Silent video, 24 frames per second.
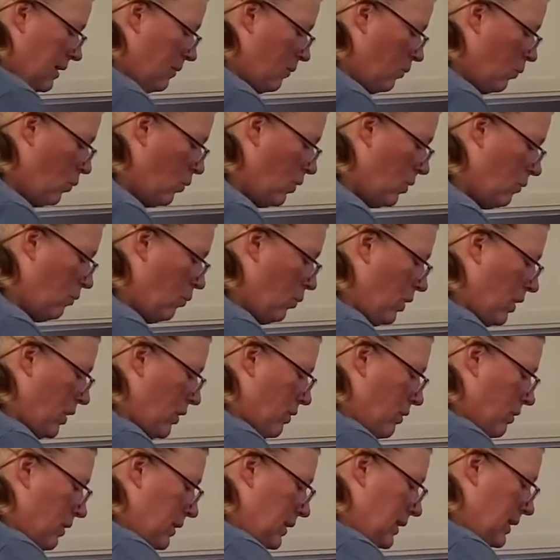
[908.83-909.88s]
Warm
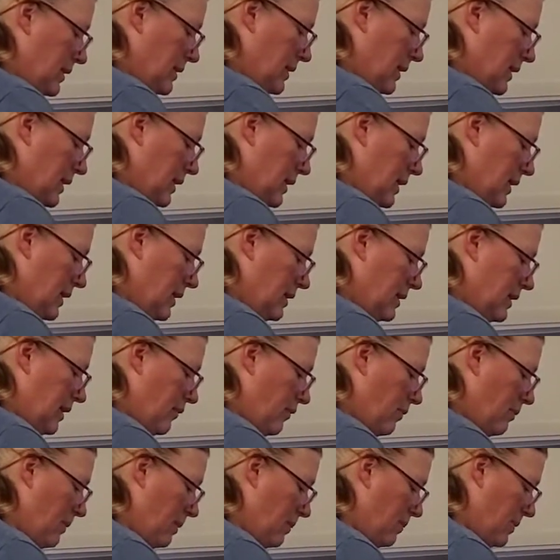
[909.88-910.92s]
water on these lids. I
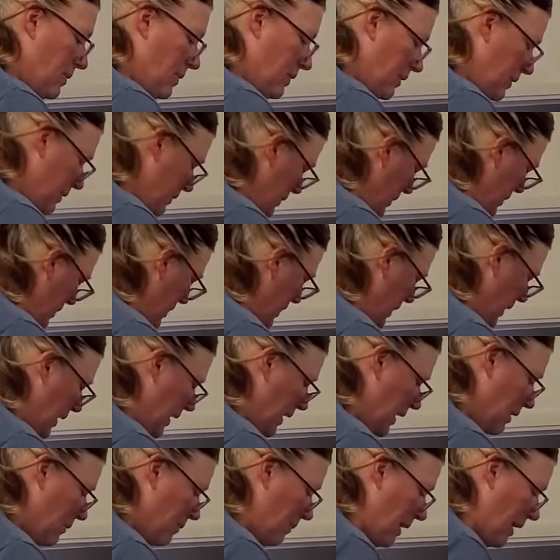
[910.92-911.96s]
remember
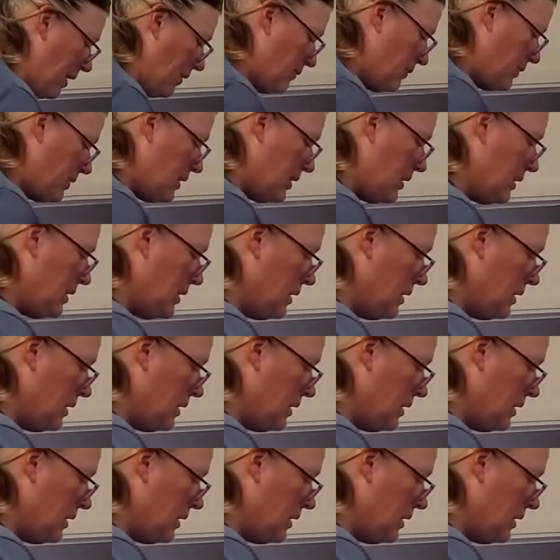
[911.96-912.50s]
digging them out